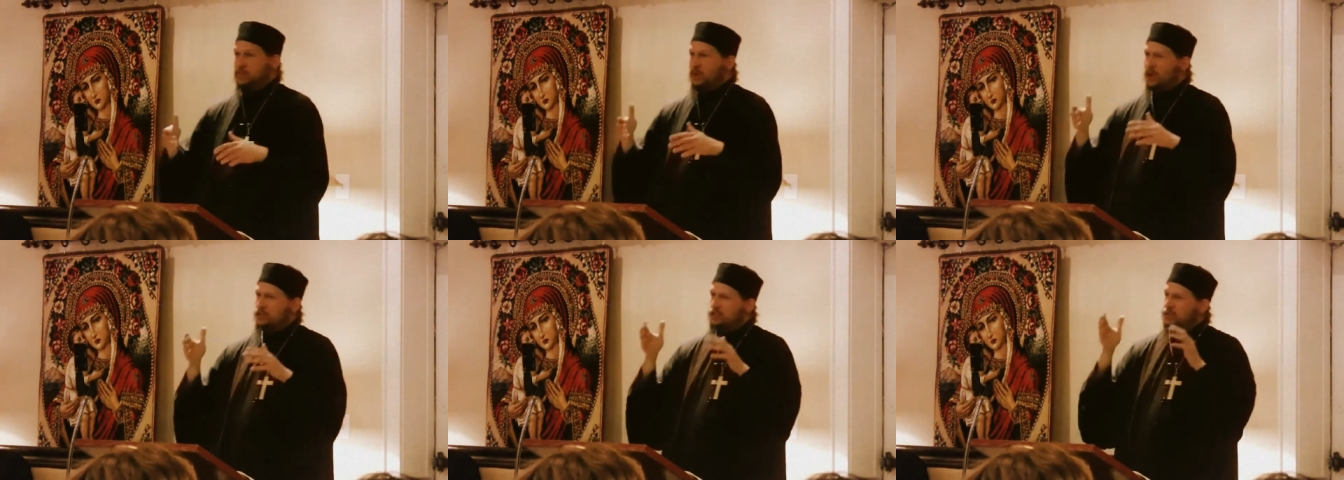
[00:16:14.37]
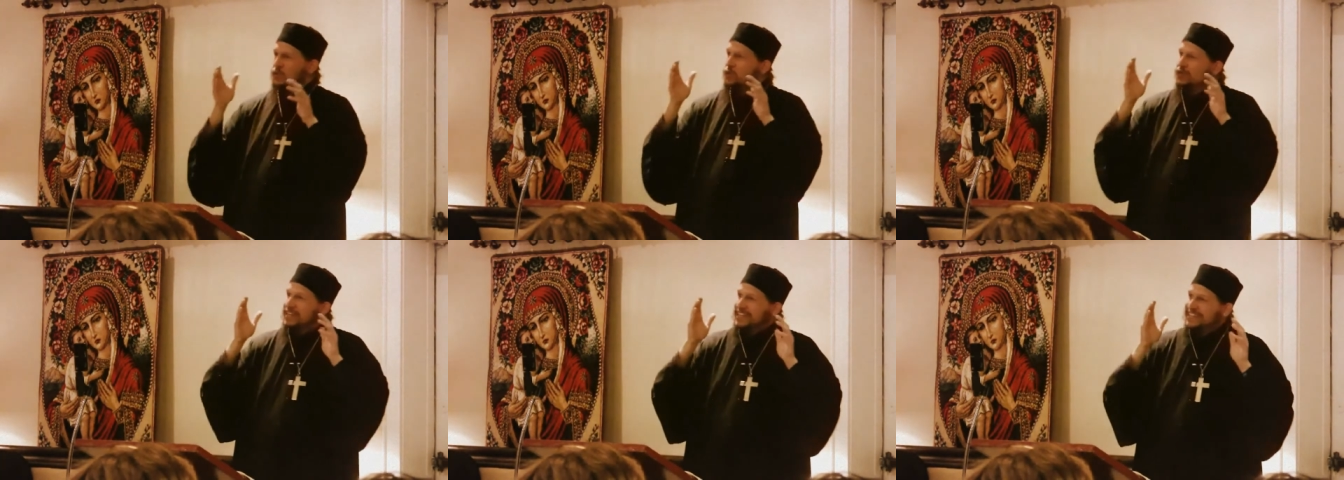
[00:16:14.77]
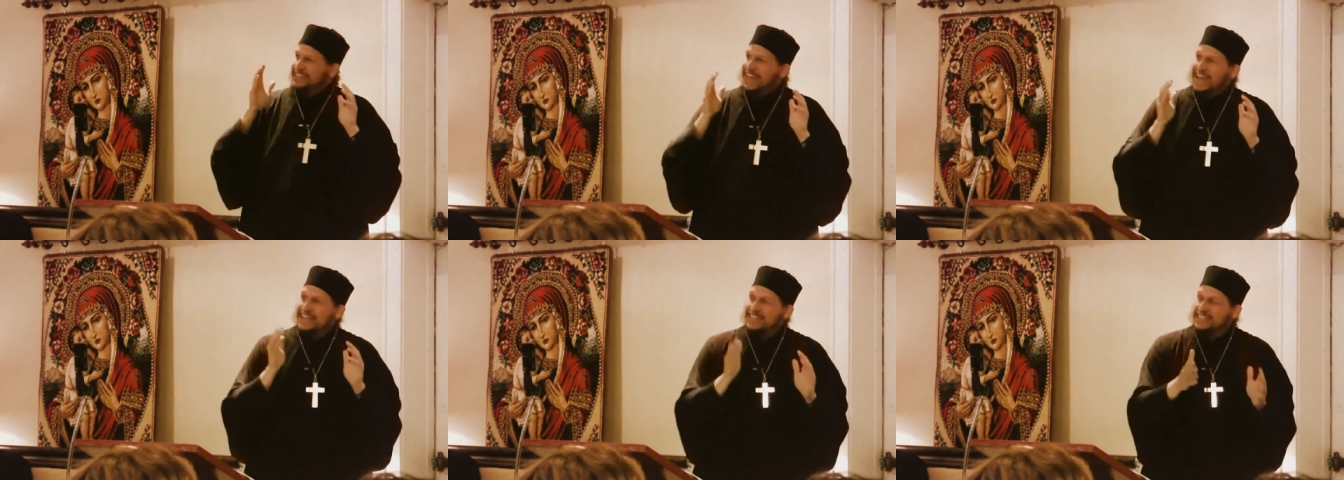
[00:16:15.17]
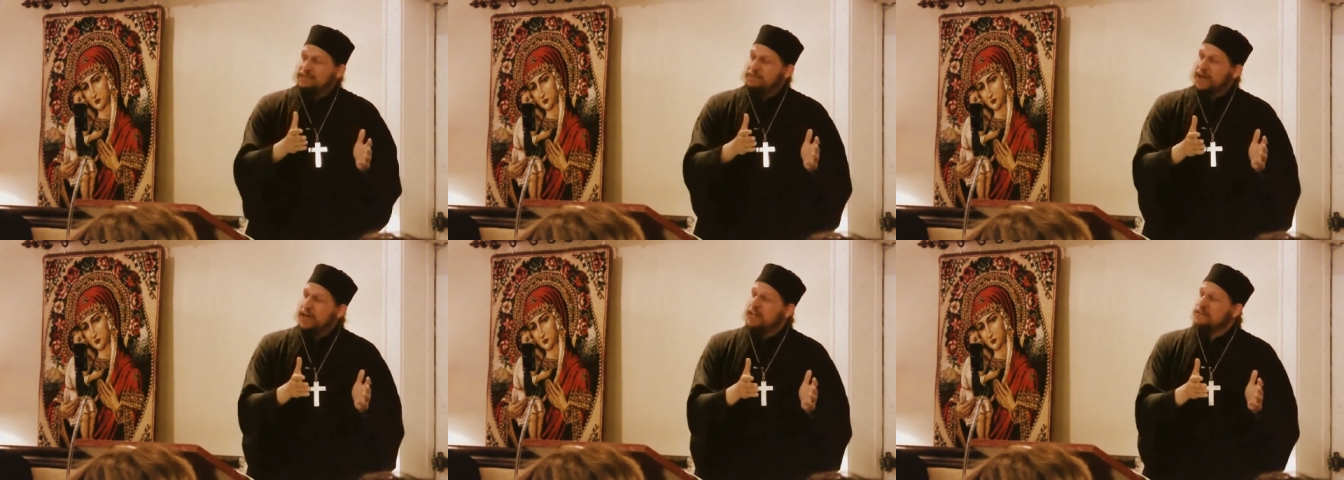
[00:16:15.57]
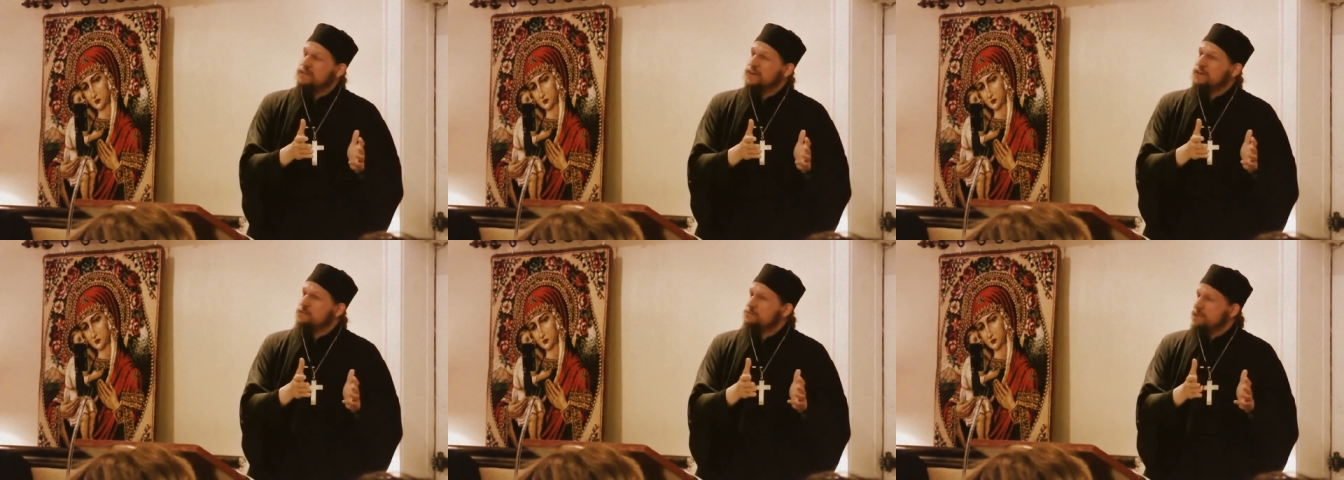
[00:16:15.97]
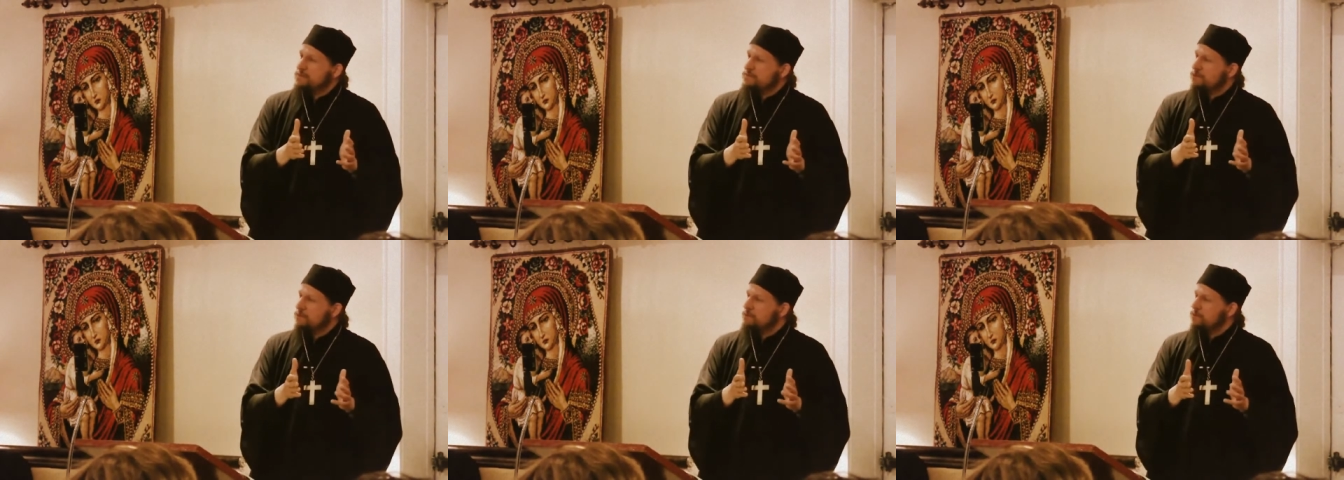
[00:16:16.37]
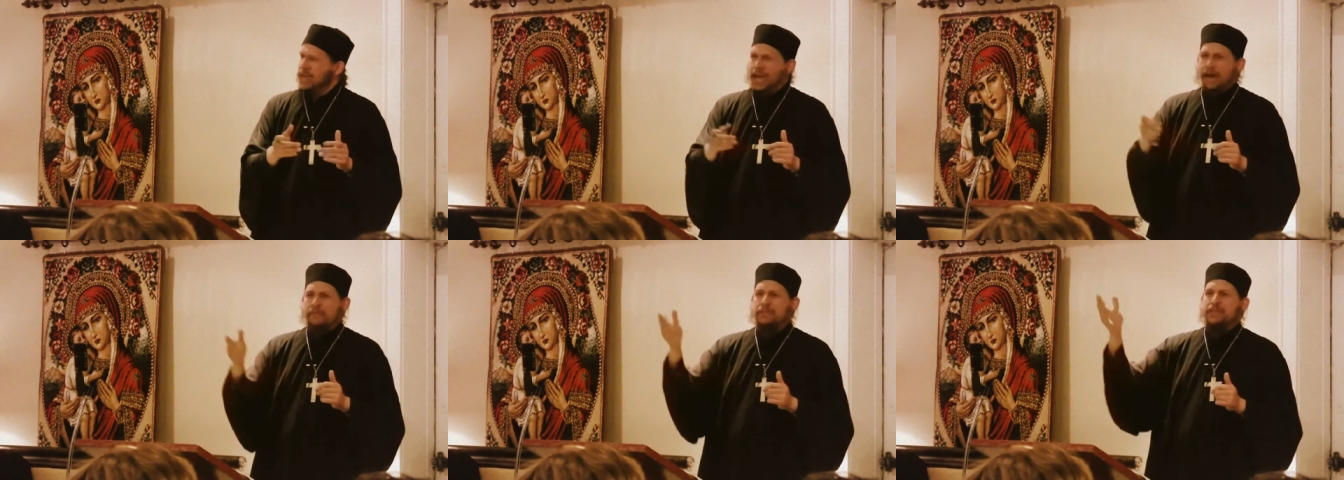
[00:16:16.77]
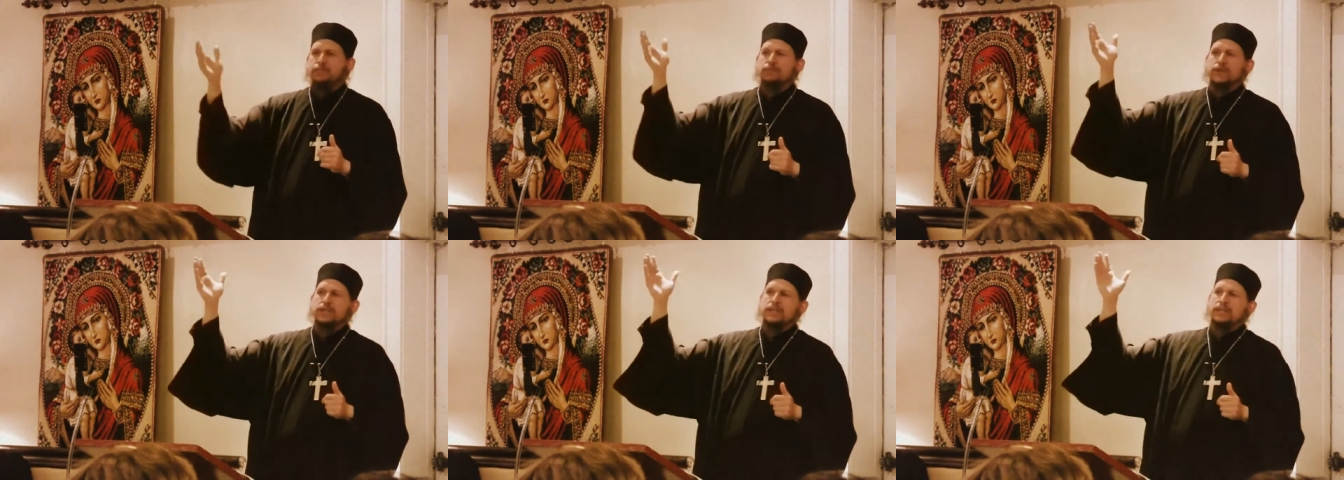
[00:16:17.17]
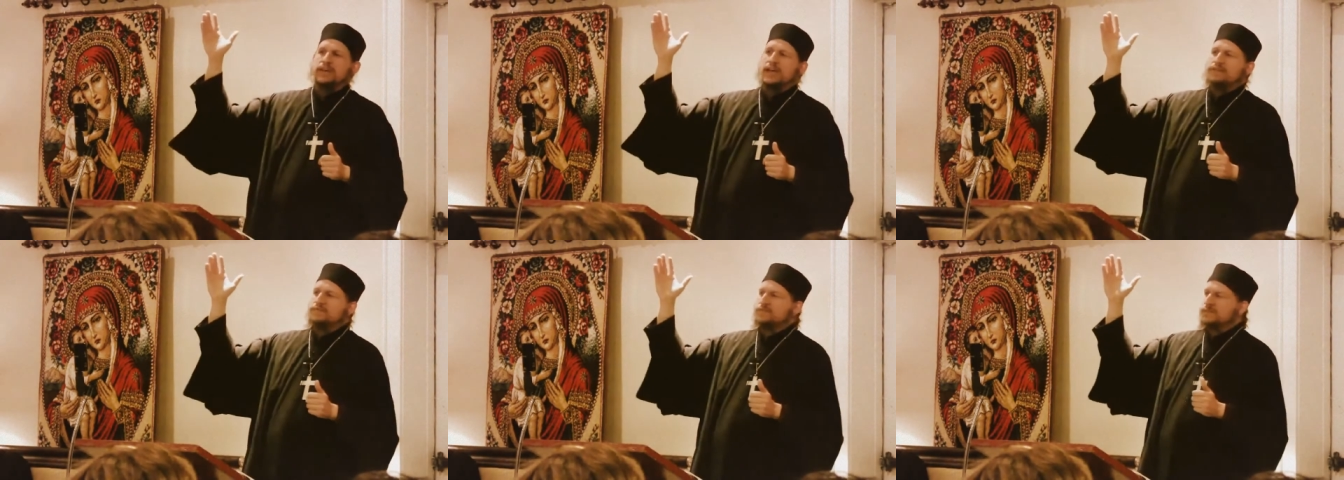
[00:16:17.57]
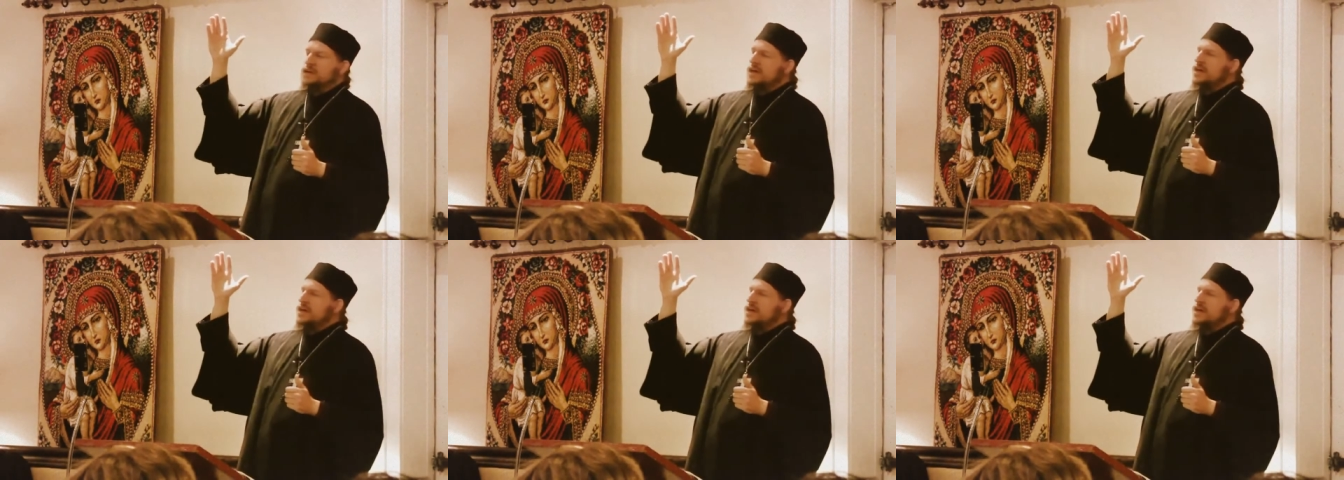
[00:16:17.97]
but also when he cast them out of, of people. How many have read the life of